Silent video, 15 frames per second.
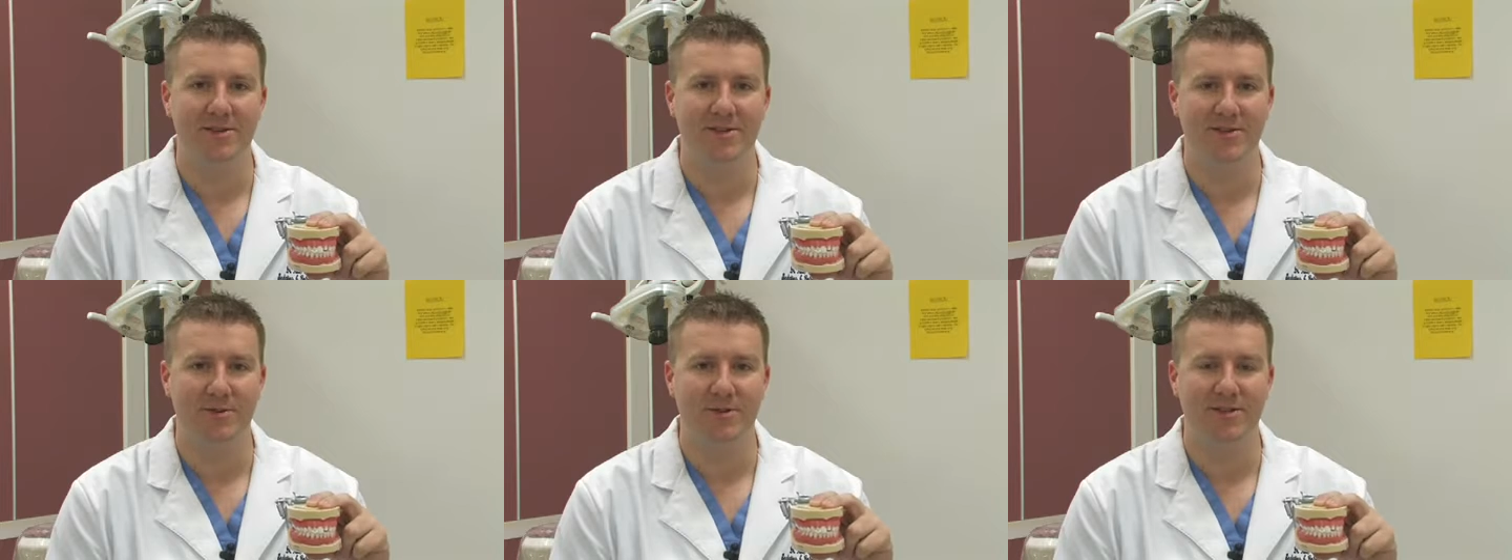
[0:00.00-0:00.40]

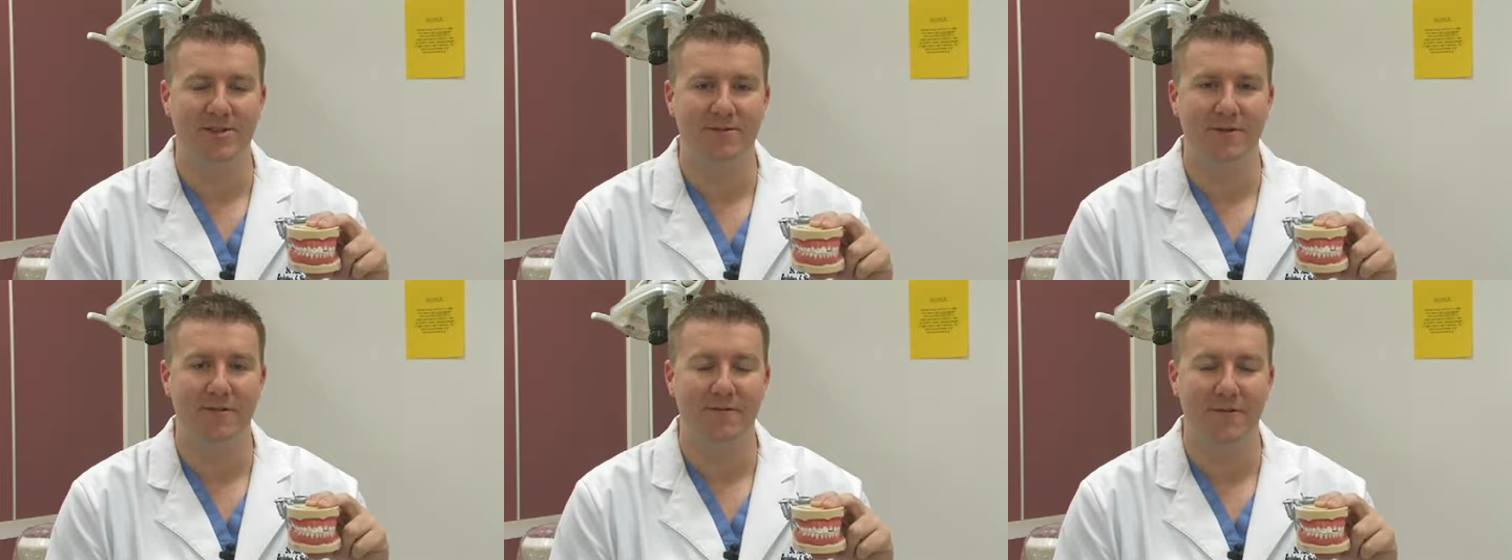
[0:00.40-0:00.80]
source
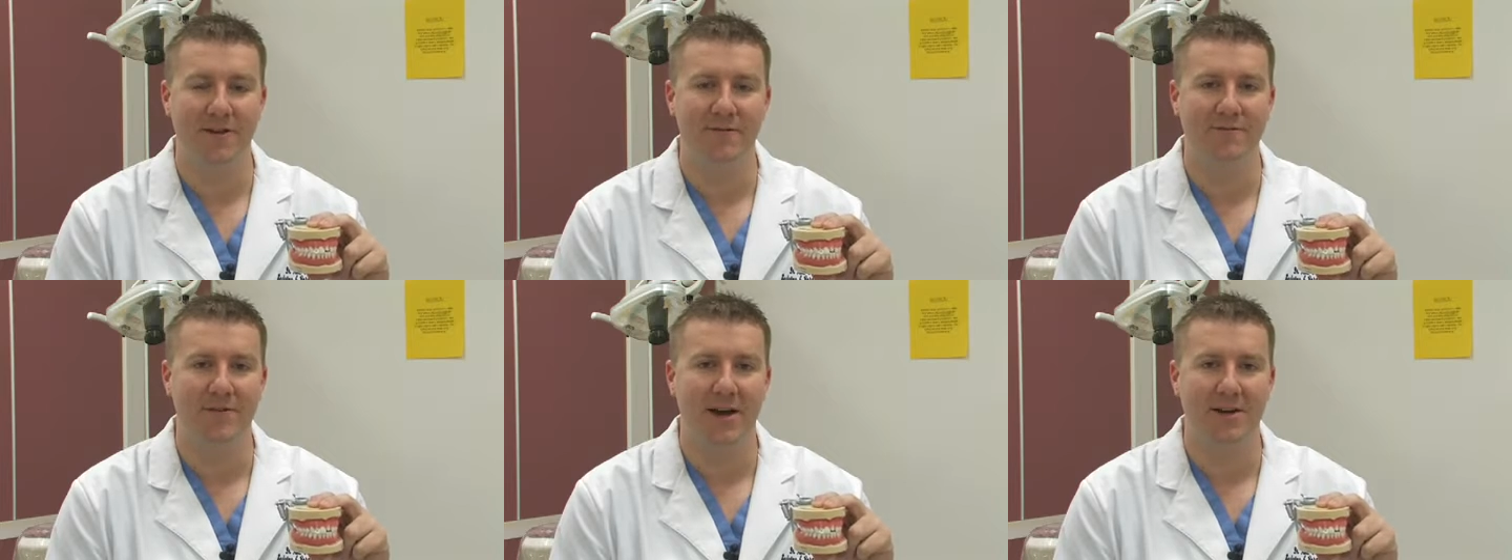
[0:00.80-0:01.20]
of the
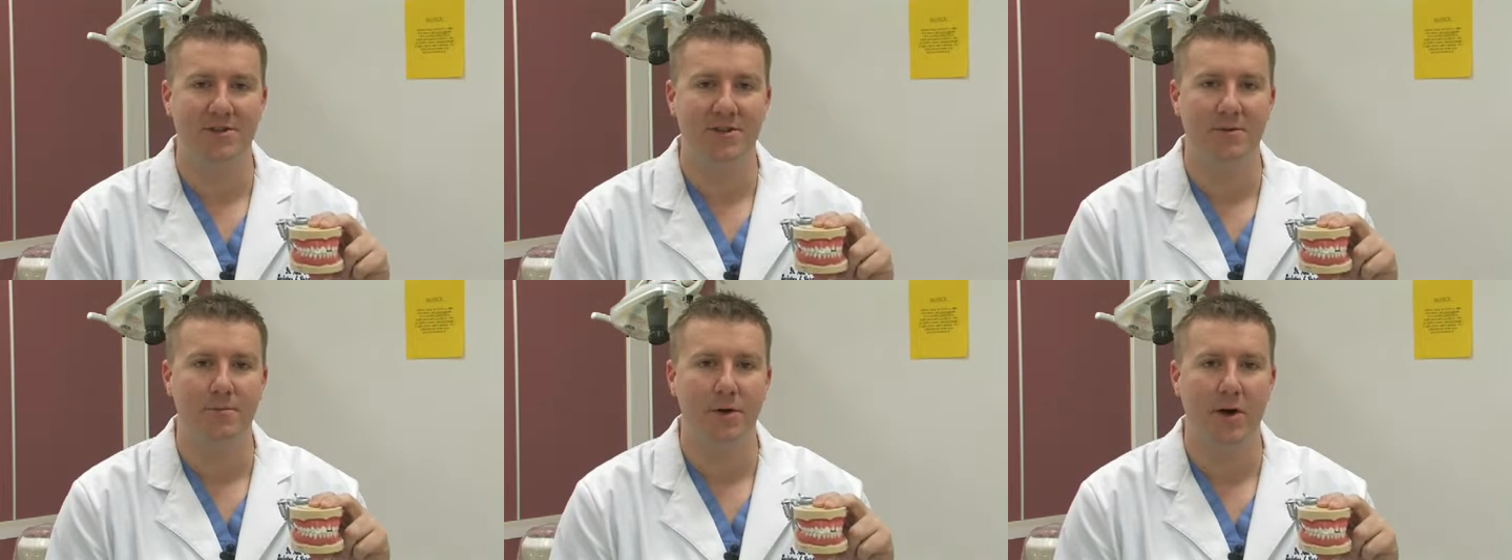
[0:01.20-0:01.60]

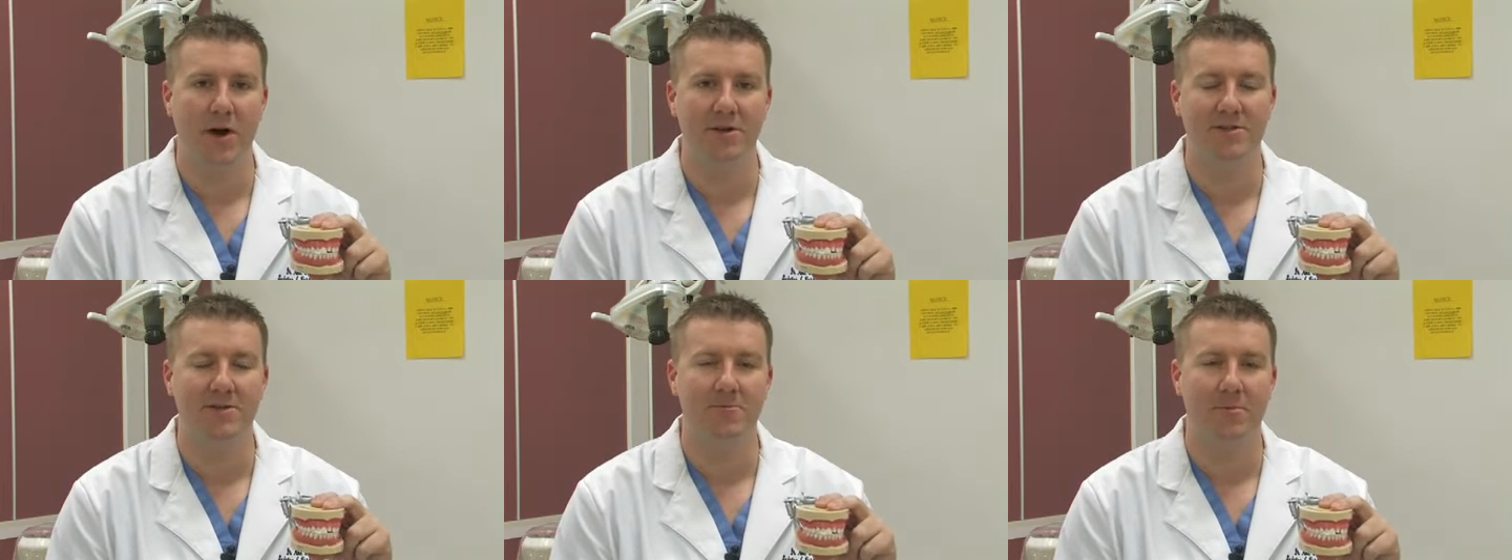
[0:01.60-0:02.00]
infection but
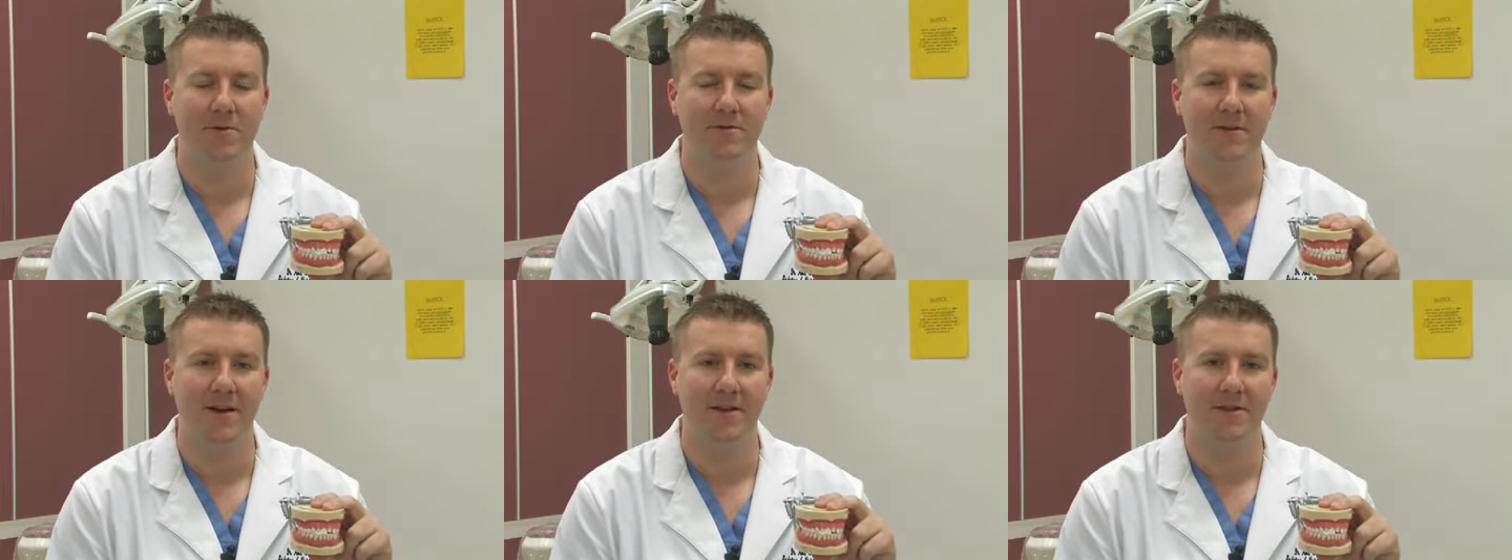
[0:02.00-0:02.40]
also
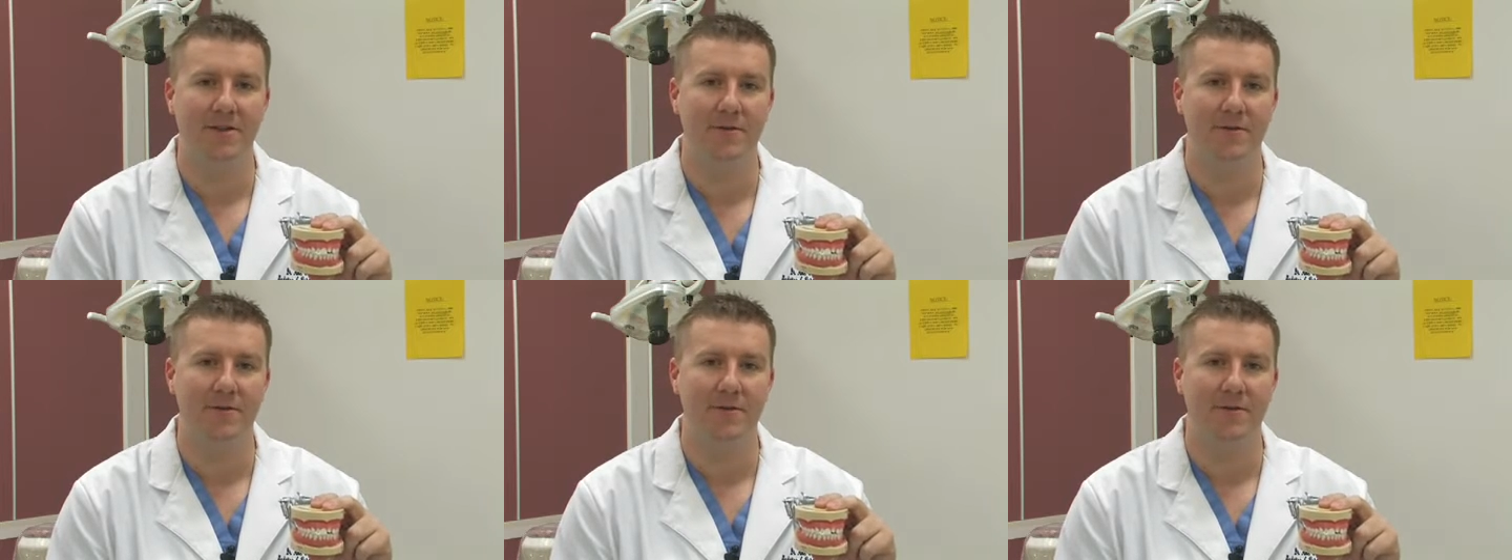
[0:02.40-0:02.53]
prevent